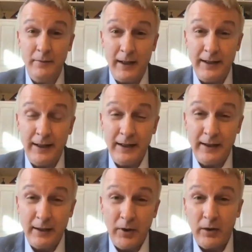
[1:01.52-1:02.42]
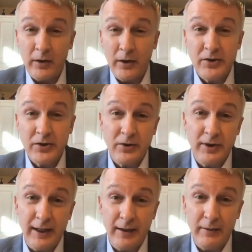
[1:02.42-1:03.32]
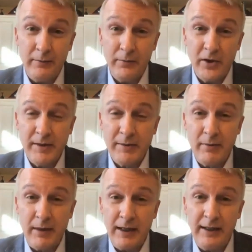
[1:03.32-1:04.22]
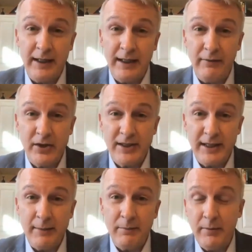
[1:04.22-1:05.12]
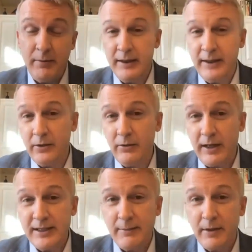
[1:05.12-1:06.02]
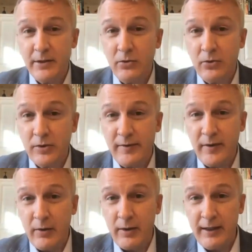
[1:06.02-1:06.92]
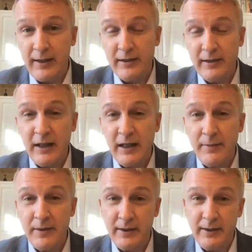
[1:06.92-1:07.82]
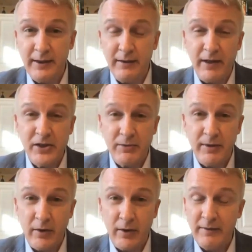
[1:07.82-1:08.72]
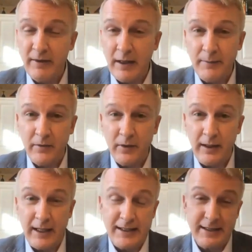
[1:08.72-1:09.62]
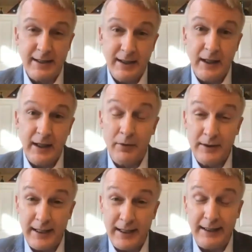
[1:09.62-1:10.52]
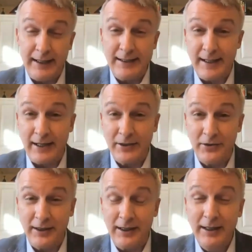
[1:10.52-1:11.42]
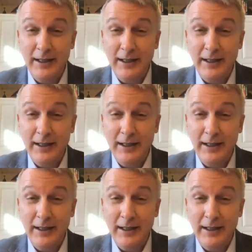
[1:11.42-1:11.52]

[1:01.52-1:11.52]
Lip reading: I think that we are closer than most people might think if we just implement and integrate some of the tools we've already developed and innovation we've already developed over the last couple of decades, actually.